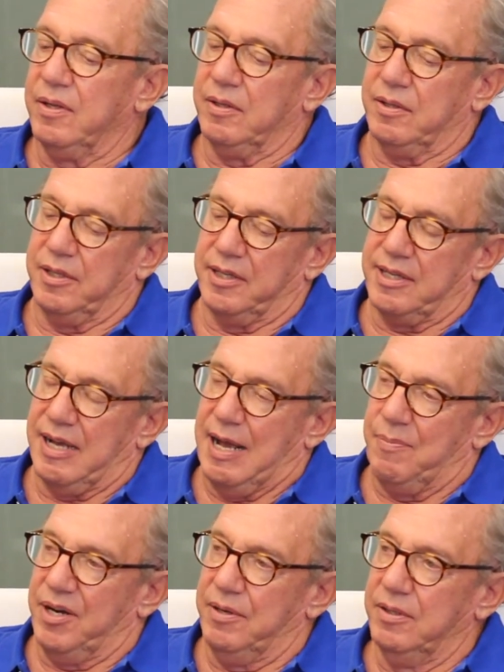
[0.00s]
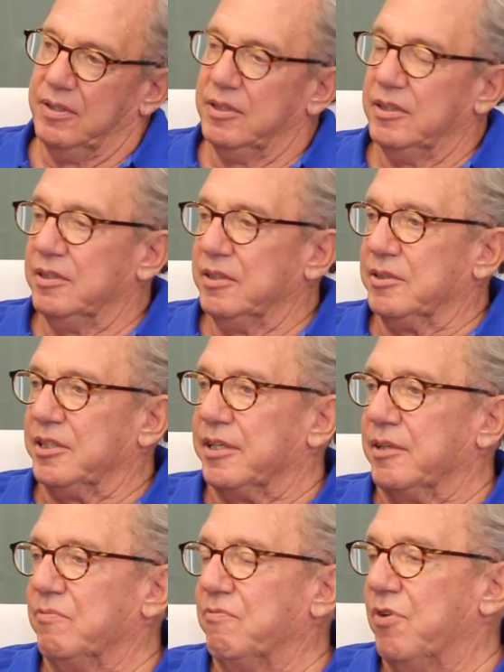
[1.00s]
The common
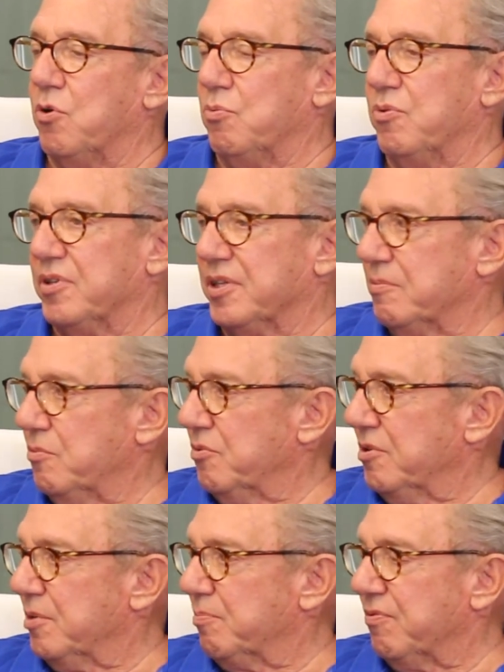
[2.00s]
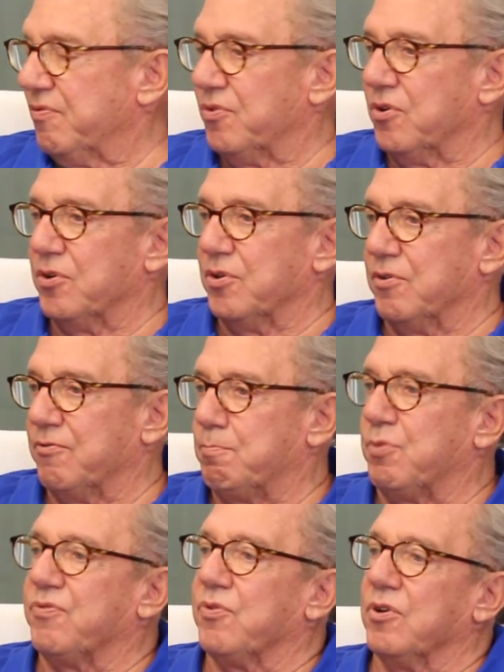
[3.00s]
can vote with the preferred, or the
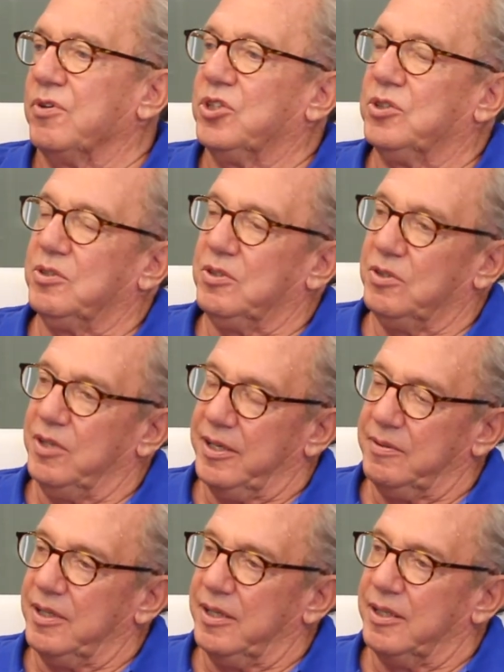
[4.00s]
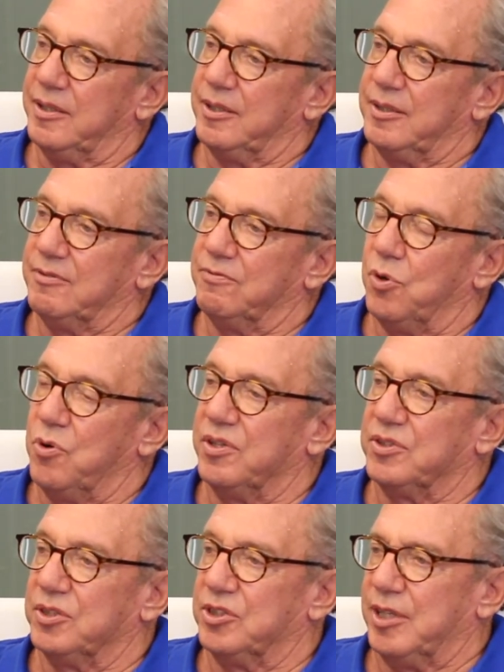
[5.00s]
preferred vote
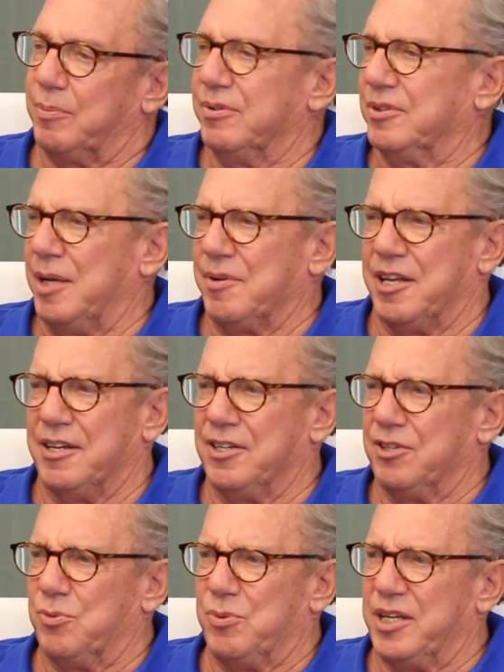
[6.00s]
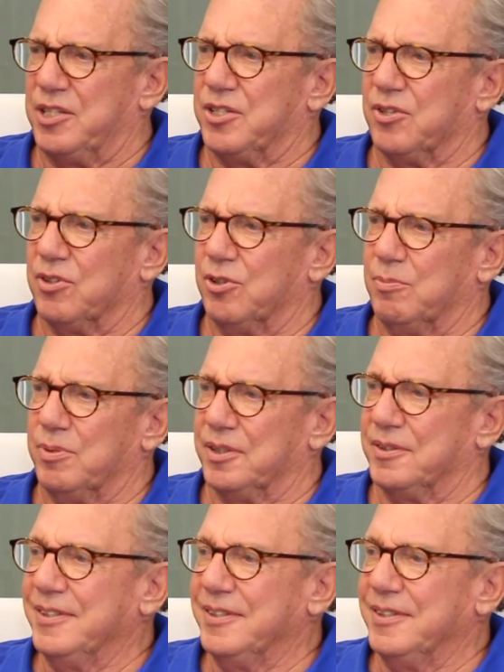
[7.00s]
as a separate. I'm getting into the weeds here a little bit.